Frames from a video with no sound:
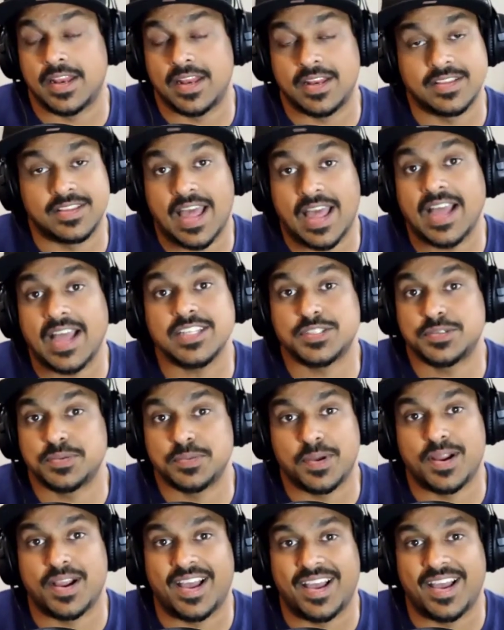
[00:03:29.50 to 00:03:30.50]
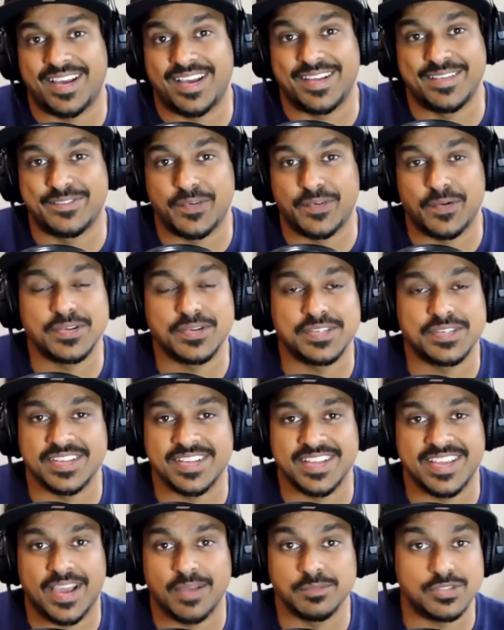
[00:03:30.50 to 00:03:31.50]
that's where,
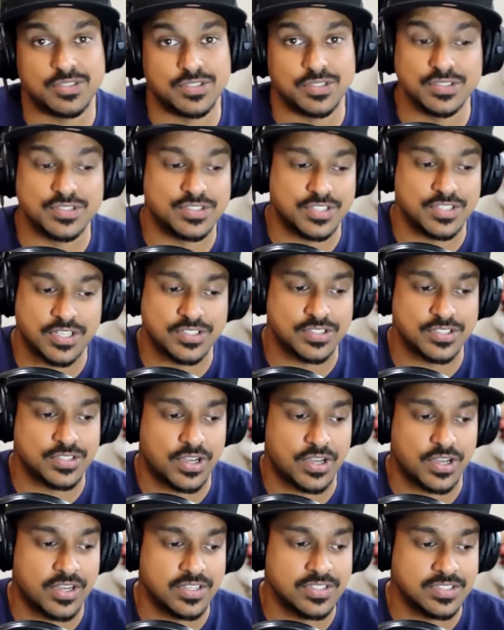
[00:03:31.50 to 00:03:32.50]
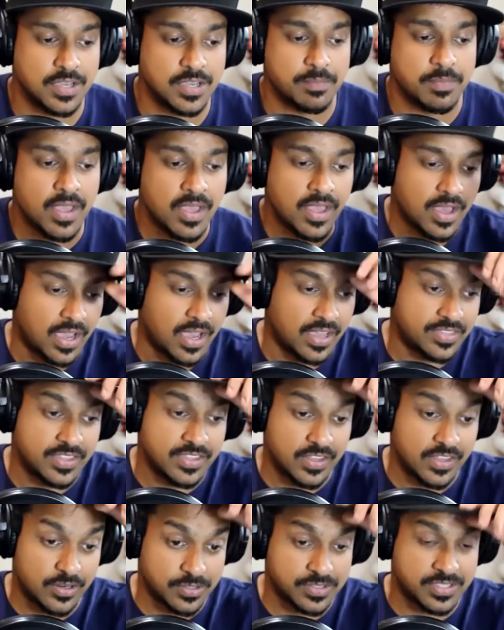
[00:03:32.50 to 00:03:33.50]
unfortunately, I'm still such a toss-up. I think
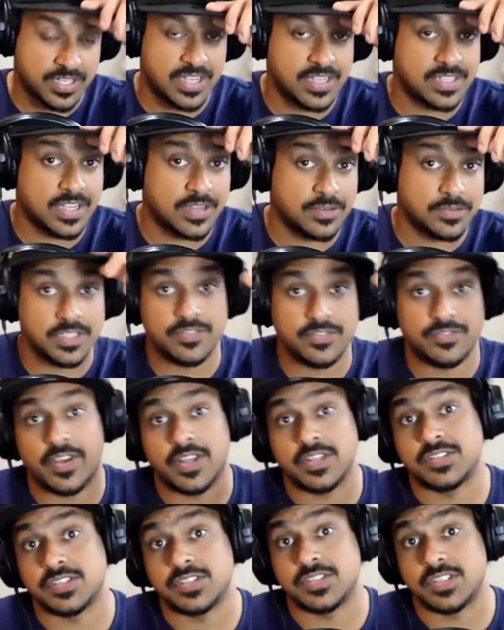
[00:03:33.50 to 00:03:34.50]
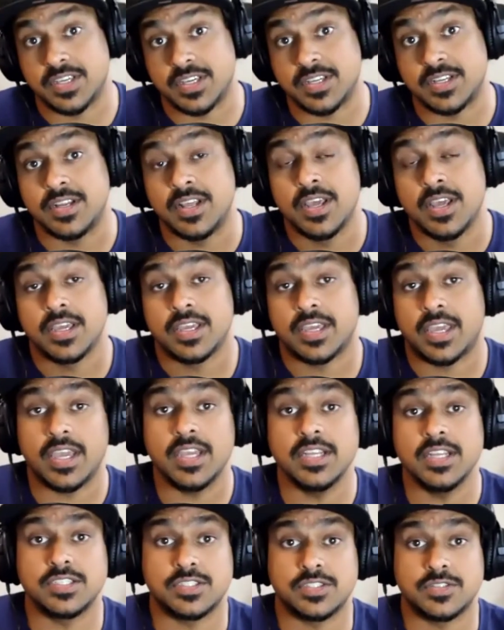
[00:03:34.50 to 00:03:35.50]
that her takedown defense in
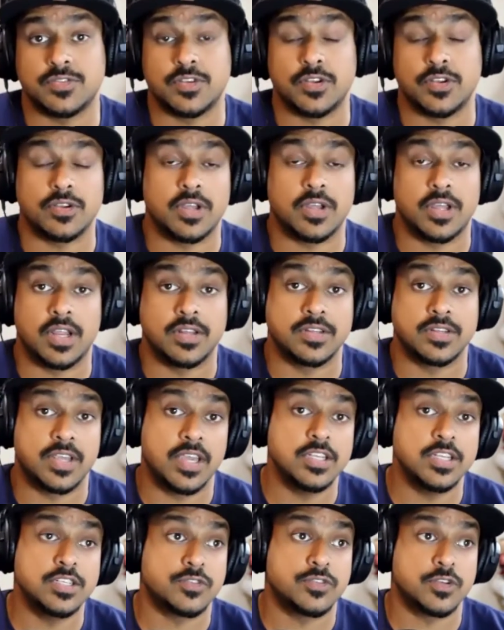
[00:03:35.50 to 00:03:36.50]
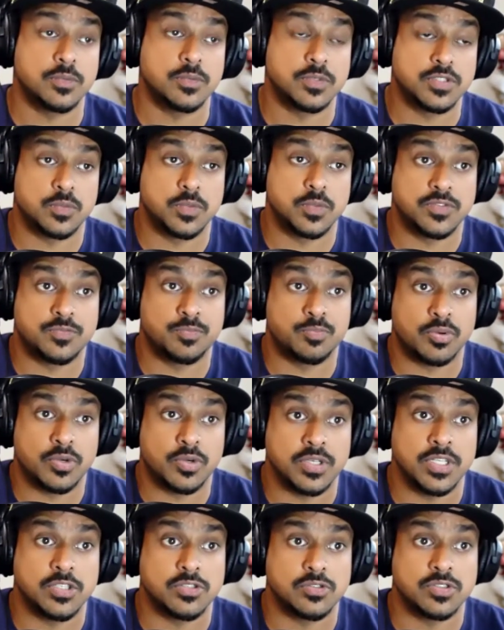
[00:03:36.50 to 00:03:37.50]
Cage Fury was
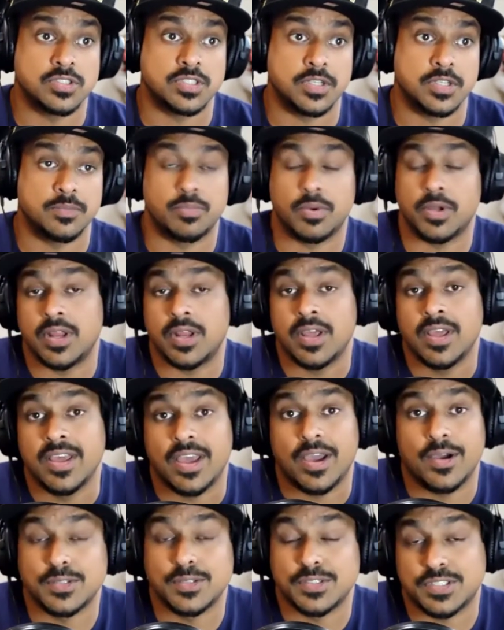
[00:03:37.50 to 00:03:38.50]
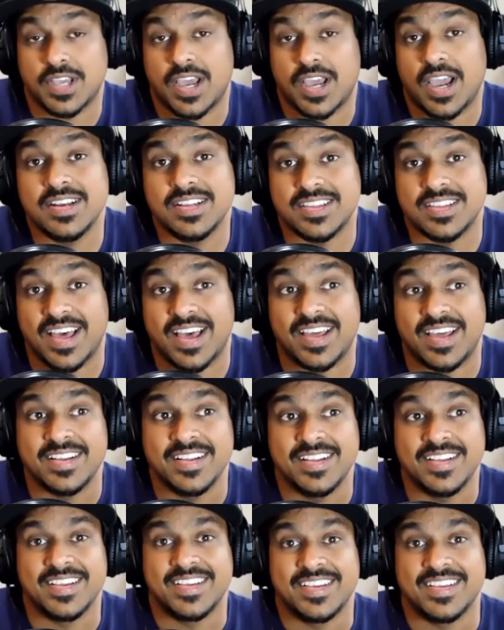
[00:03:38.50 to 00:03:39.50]
pretty interesting. But outside of
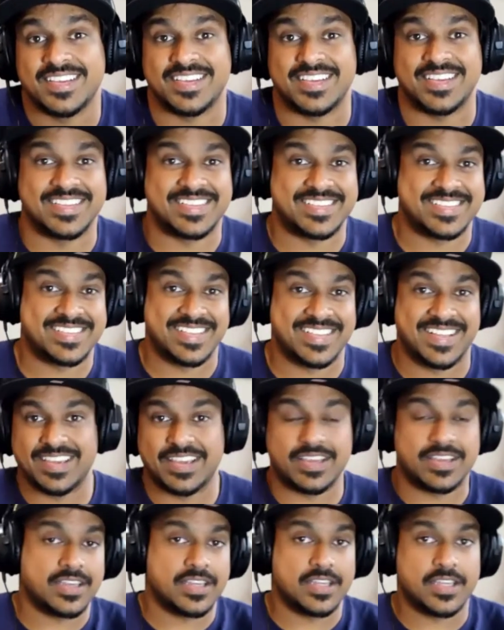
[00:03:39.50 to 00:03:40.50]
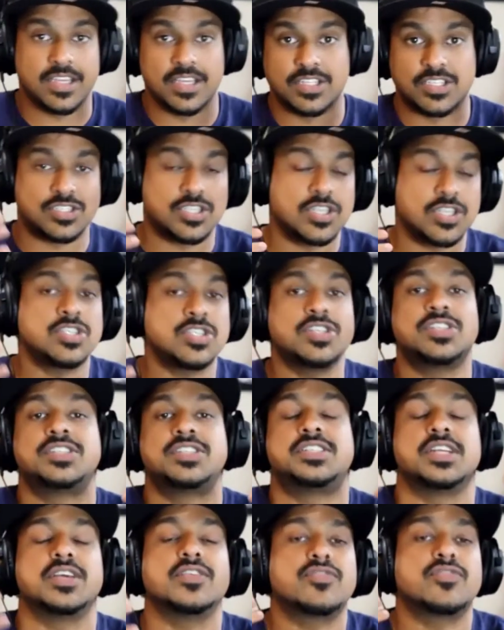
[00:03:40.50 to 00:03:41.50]
that, it's like it's such a
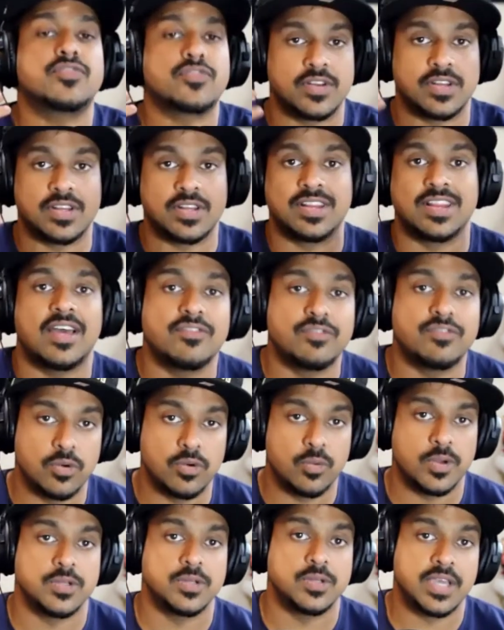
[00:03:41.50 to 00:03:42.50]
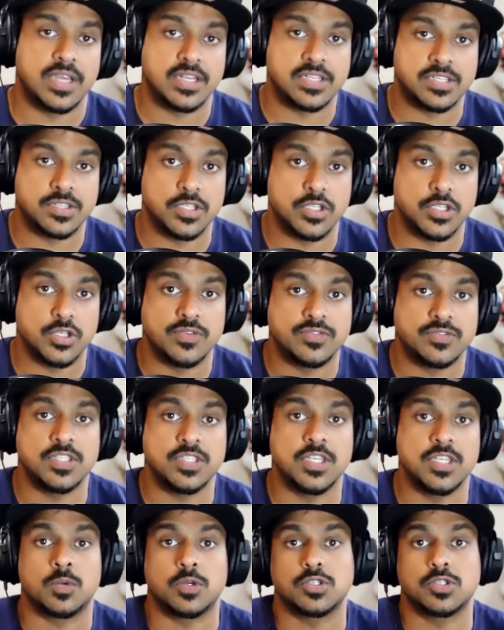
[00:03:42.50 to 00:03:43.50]
different level when you get to the
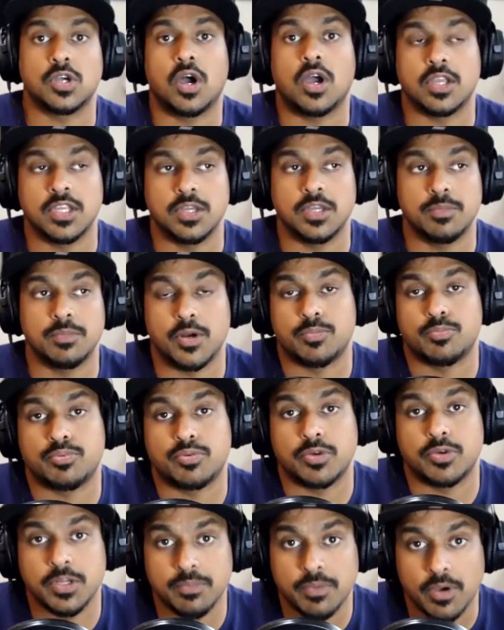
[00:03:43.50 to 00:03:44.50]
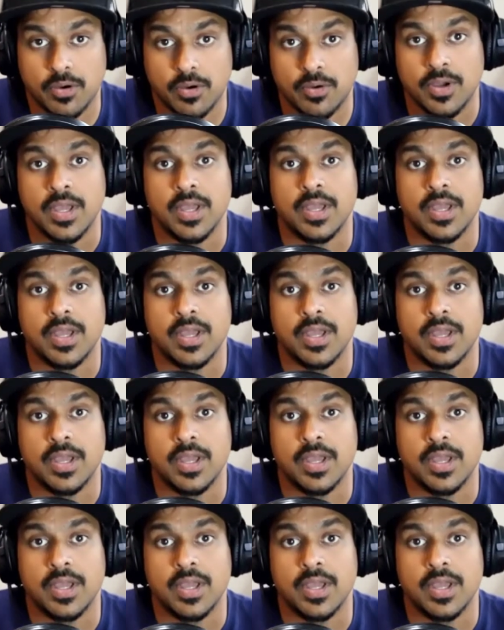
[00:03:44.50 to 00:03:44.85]
UFC, and we're talking about a primo